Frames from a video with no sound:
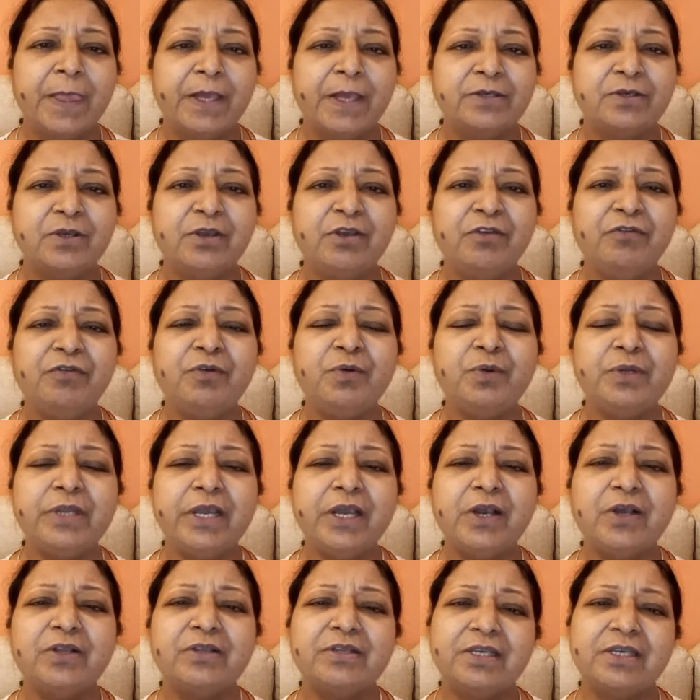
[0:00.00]
So if you
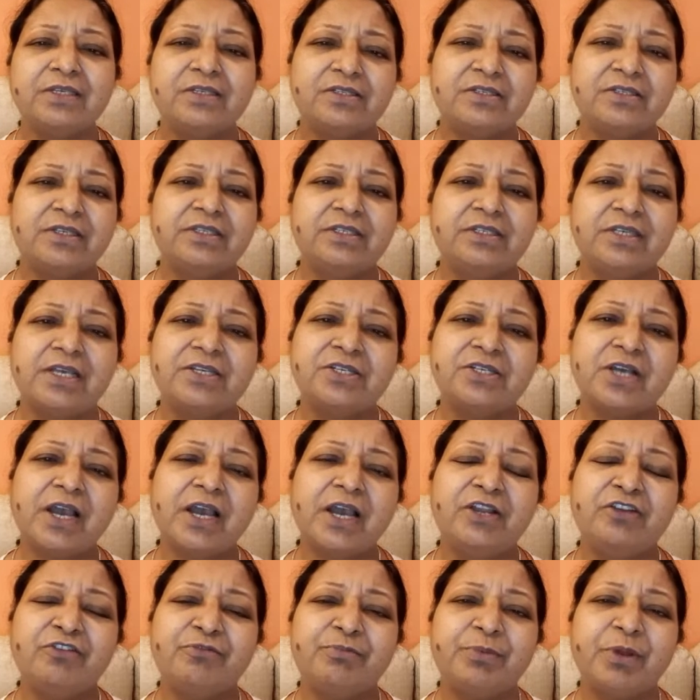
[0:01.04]
take such
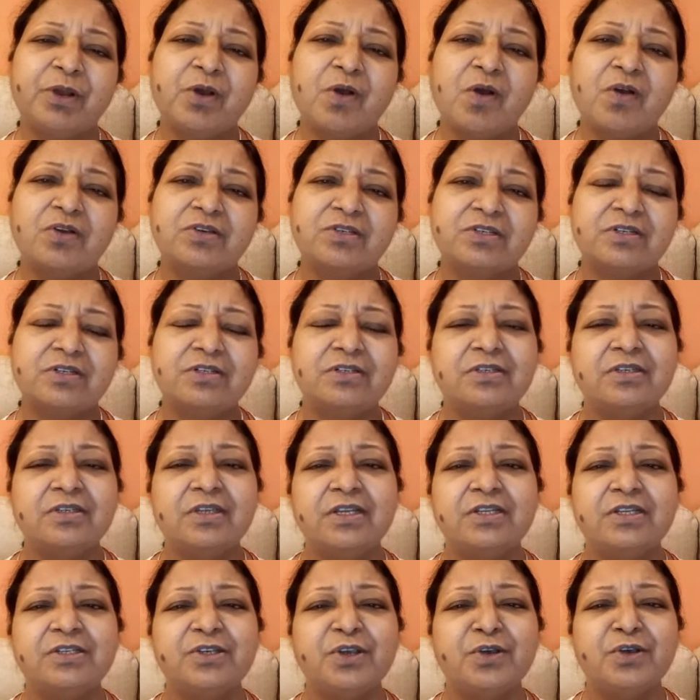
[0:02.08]
kind of precautions,
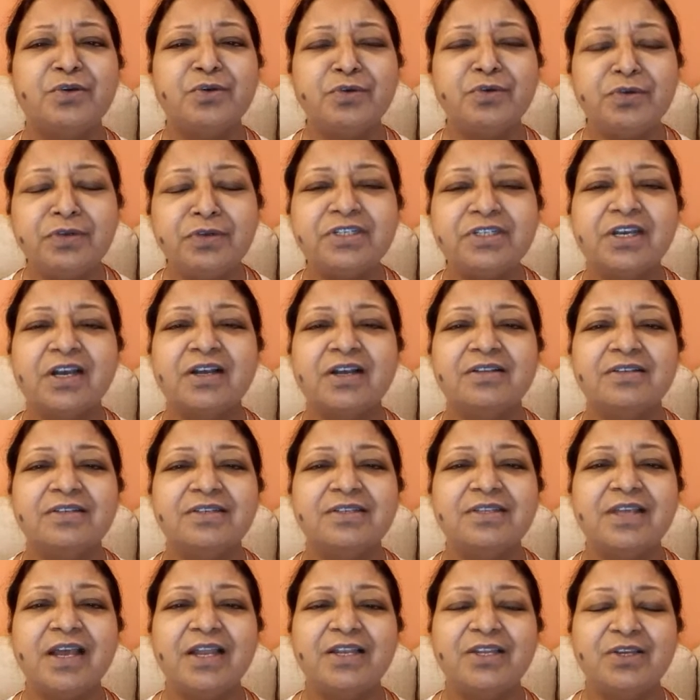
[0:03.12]
there is a good chance
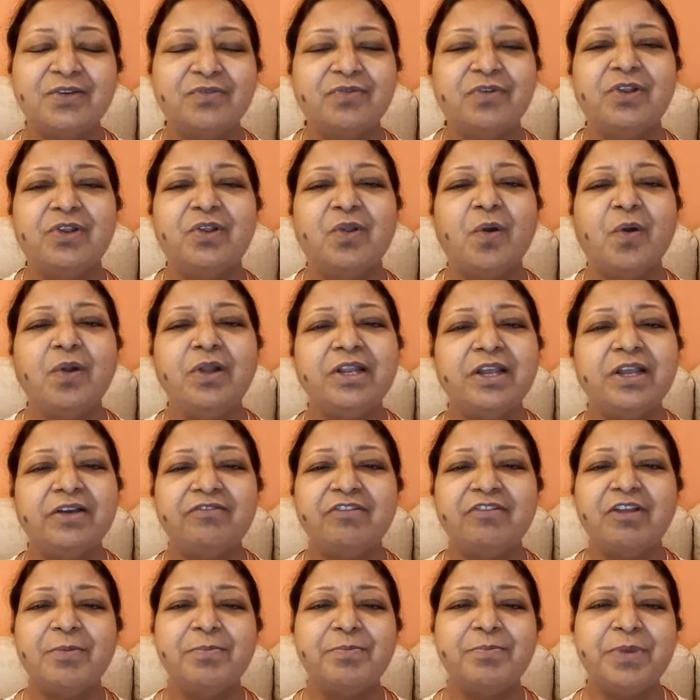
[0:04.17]
that you will not
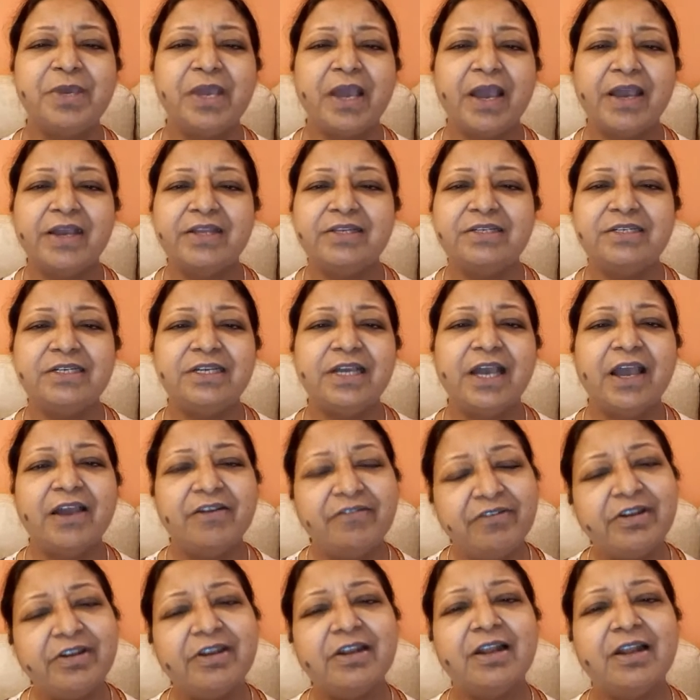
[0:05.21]
develop PID
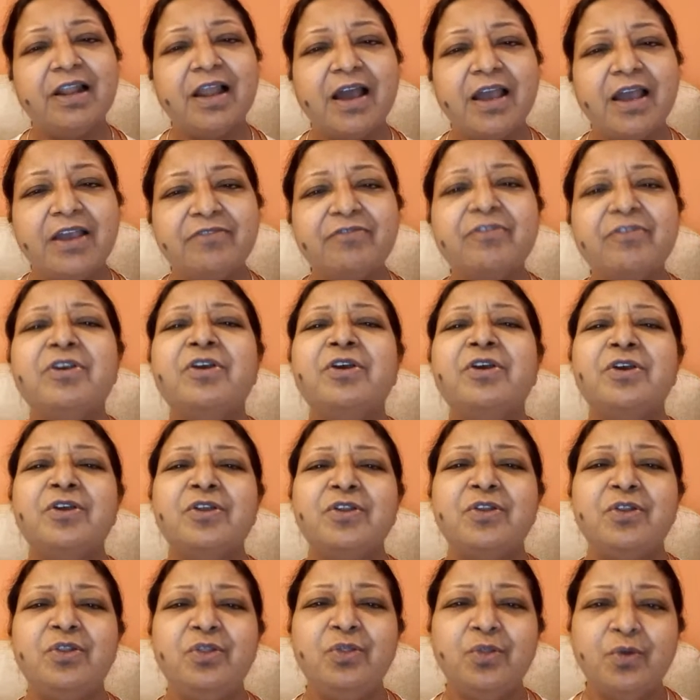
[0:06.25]
ever in life,
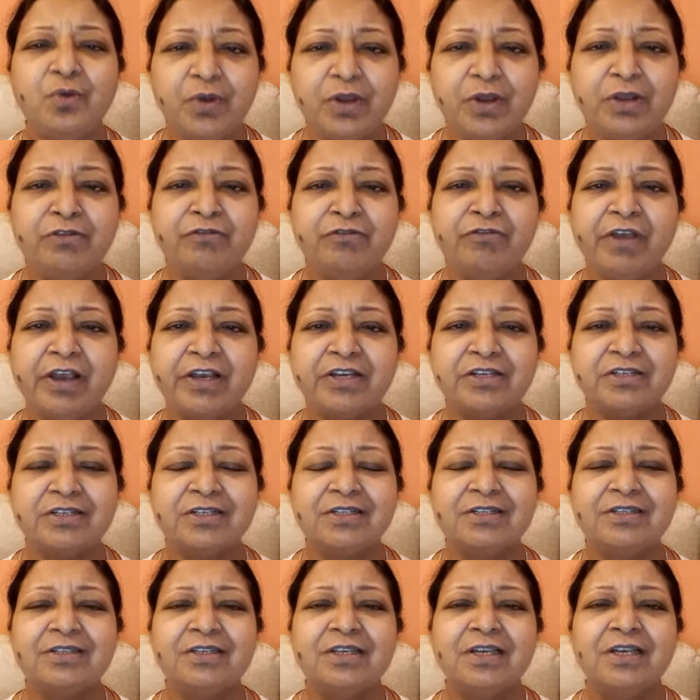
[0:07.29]
no
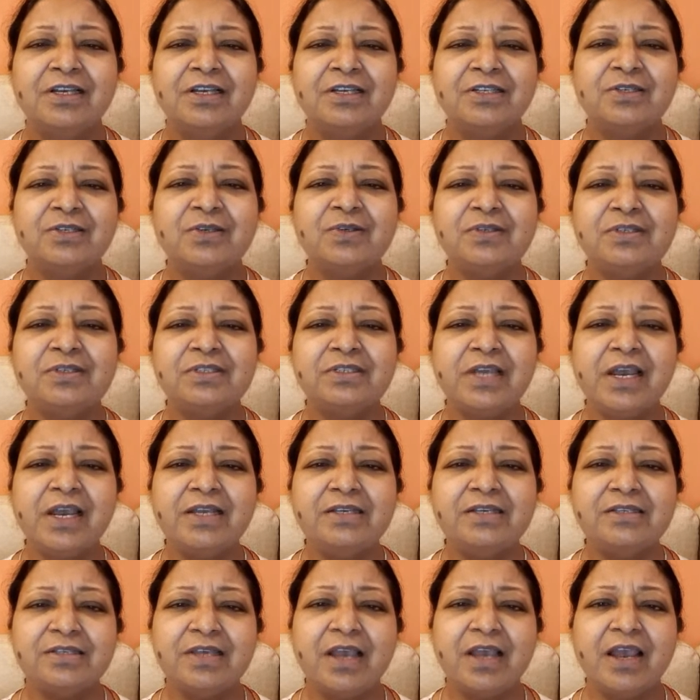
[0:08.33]
infection. So stay
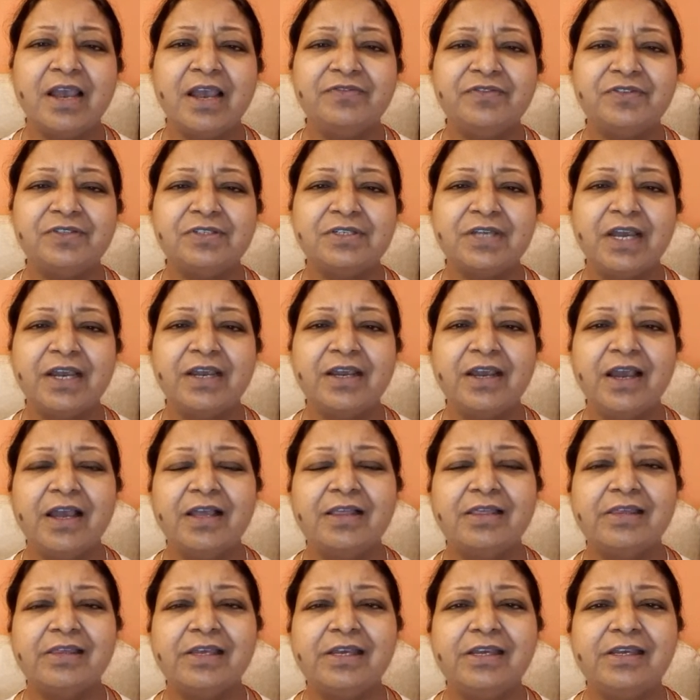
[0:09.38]
safe, stay
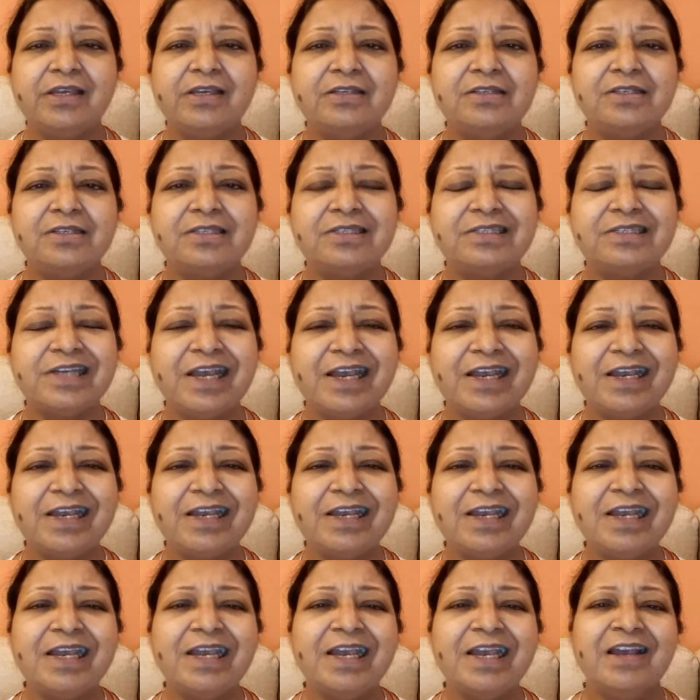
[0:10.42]
healthy, stay
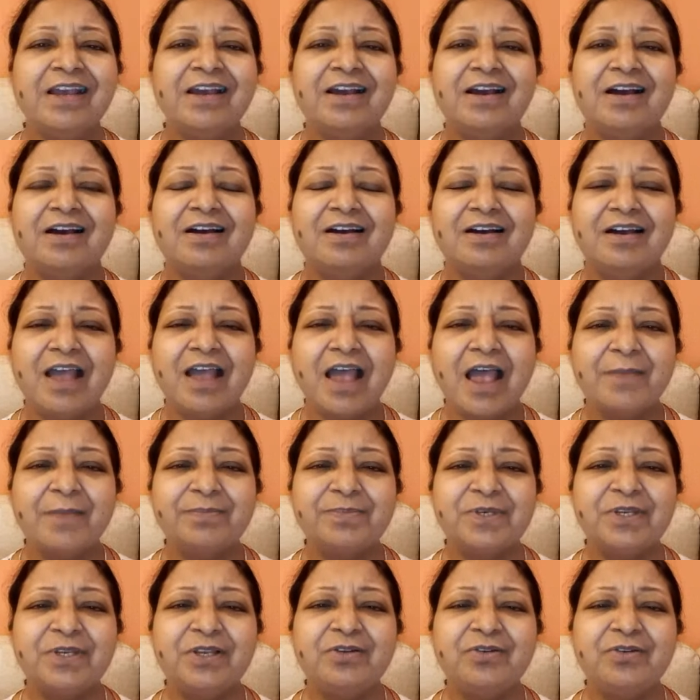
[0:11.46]

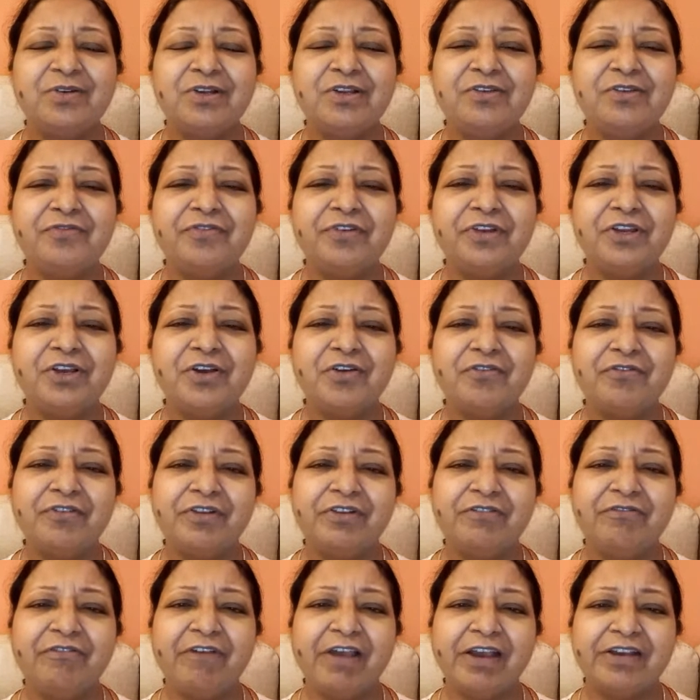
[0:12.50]
absolutely free of
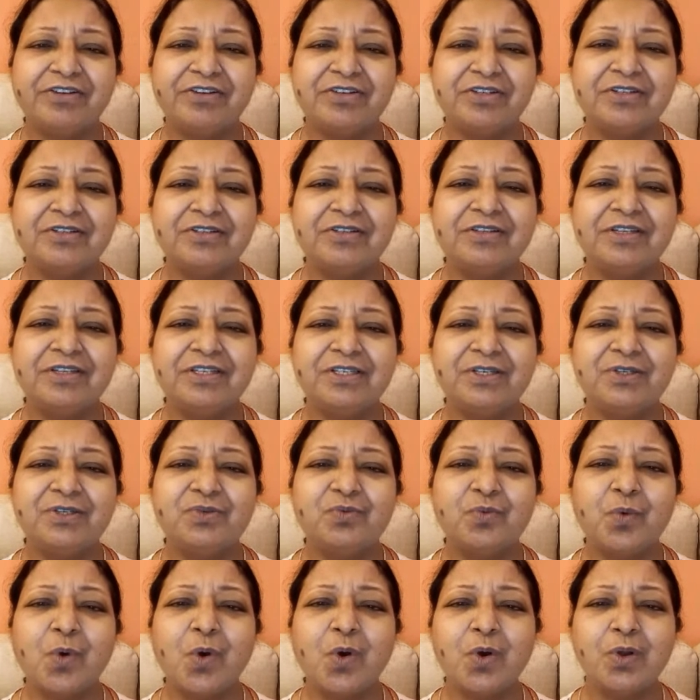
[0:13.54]
infection. This is
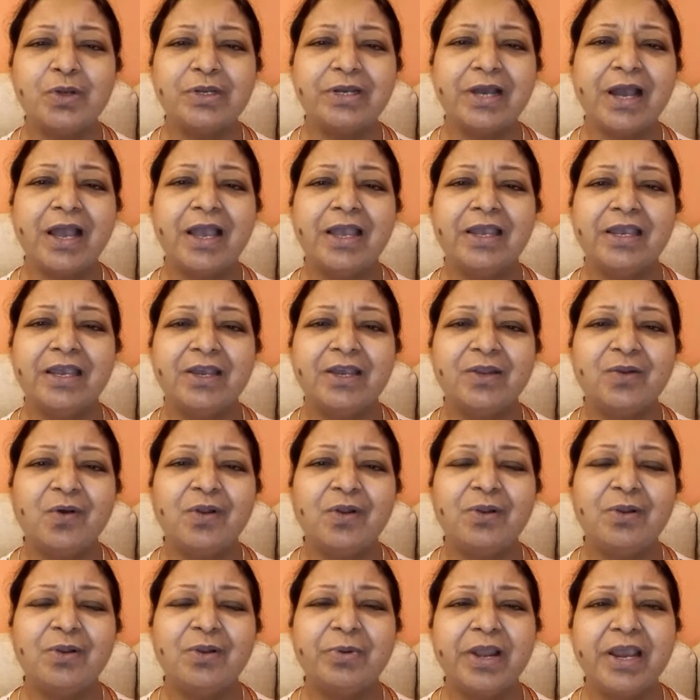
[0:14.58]
what I can all
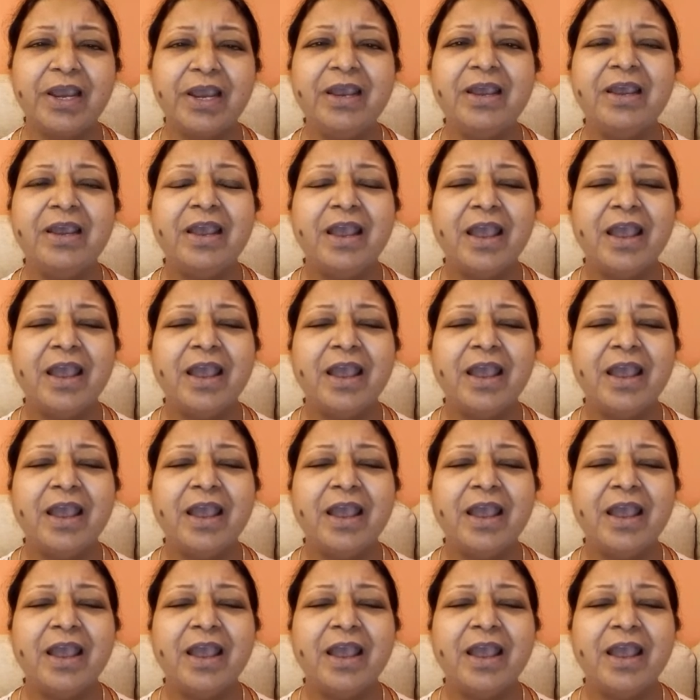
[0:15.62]
pray.